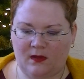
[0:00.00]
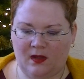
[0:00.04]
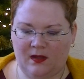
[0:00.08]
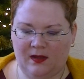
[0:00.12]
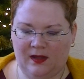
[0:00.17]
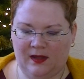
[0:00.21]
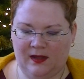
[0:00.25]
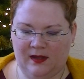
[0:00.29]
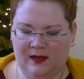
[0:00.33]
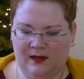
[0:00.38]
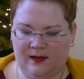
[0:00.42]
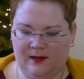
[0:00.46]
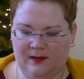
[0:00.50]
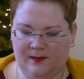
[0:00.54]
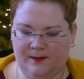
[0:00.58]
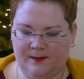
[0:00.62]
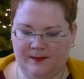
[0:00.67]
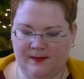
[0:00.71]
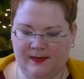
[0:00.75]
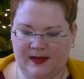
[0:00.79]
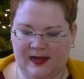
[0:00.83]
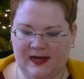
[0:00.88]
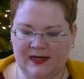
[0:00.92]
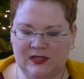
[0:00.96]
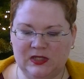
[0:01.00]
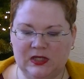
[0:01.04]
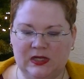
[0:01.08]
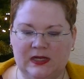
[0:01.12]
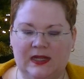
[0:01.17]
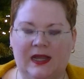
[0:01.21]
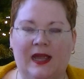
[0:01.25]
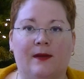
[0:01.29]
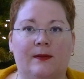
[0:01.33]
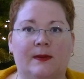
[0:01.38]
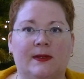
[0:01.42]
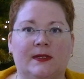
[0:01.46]

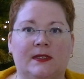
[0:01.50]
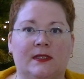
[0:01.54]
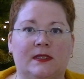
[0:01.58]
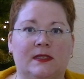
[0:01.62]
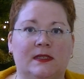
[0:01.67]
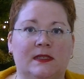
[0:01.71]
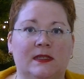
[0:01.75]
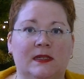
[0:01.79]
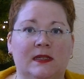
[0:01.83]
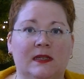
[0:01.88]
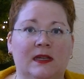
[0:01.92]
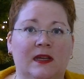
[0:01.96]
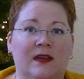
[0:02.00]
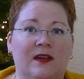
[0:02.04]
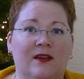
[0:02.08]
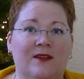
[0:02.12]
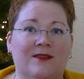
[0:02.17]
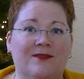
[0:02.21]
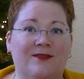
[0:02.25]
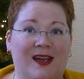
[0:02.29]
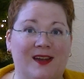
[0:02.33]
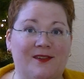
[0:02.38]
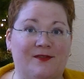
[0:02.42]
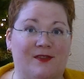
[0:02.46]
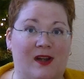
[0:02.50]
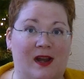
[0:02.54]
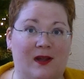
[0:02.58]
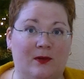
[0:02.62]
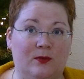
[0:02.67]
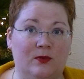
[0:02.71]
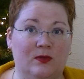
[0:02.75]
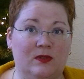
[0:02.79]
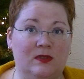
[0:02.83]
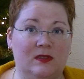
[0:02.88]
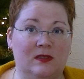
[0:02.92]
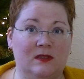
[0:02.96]
Actually I was 5
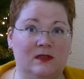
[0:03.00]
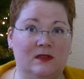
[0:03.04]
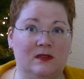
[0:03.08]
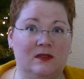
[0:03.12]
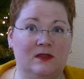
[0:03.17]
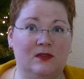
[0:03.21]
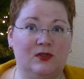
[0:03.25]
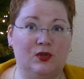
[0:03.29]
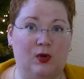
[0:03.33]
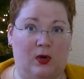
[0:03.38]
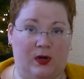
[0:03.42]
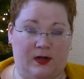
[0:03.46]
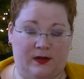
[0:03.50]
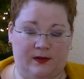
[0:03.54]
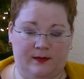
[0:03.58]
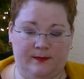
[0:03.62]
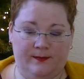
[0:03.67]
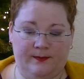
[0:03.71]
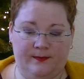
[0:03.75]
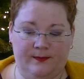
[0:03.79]
rounds short,